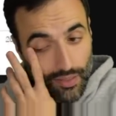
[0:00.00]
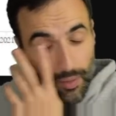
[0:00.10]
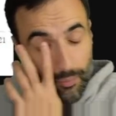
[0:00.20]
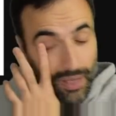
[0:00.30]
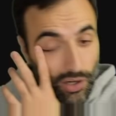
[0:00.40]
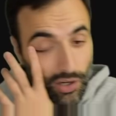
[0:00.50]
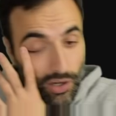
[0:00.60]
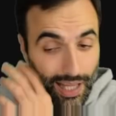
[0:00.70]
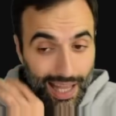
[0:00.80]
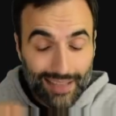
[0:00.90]
The middle
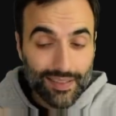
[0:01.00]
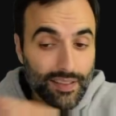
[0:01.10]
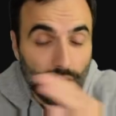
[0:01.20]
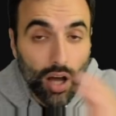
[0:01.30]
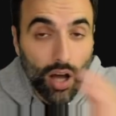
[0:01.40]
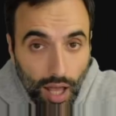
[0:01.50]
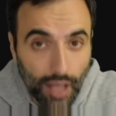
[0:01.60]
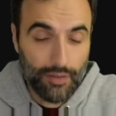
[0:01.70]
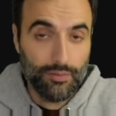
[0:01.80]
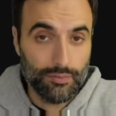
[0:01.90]
class is
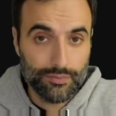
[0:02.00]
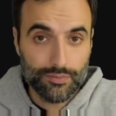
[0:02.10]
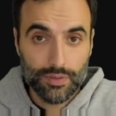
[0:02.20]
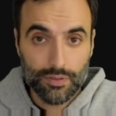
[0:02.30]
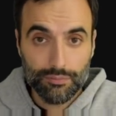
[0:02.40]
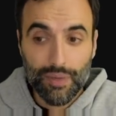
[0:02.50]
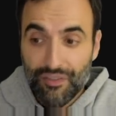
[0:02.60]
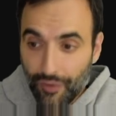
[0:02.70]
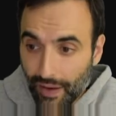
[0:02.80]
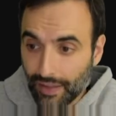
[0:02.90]
gone. My
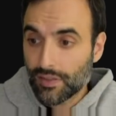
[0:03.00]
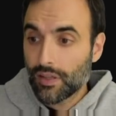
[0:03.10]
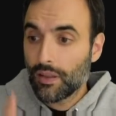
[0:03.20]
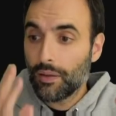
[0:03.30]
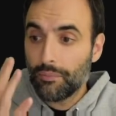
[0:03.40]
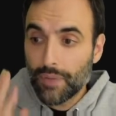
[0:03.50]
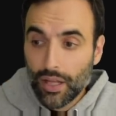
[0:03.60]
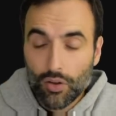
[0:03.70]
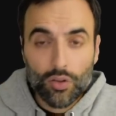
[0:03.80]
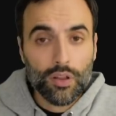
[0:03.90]
friends, the
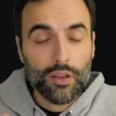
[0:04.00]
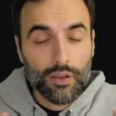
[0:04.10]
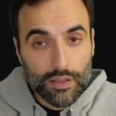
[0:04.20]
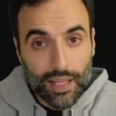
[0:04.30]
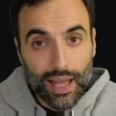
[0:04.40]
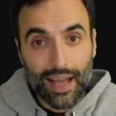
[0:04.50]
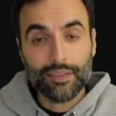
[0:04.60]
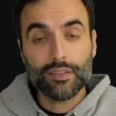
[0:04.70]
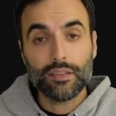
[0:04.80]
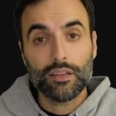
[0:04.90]
middle
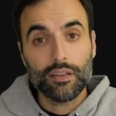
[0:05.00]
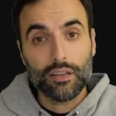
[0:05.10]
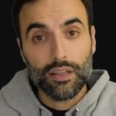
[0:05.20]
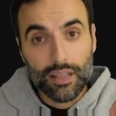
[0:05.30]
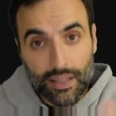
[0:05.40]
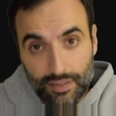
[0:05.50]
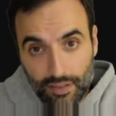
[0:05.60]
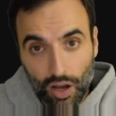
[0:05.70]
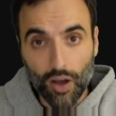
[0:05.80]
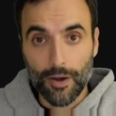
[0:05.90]
class is
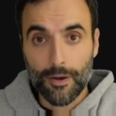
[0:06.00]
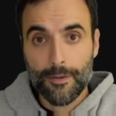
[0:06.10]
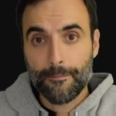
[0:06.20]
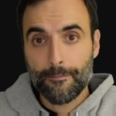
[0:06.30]
gone.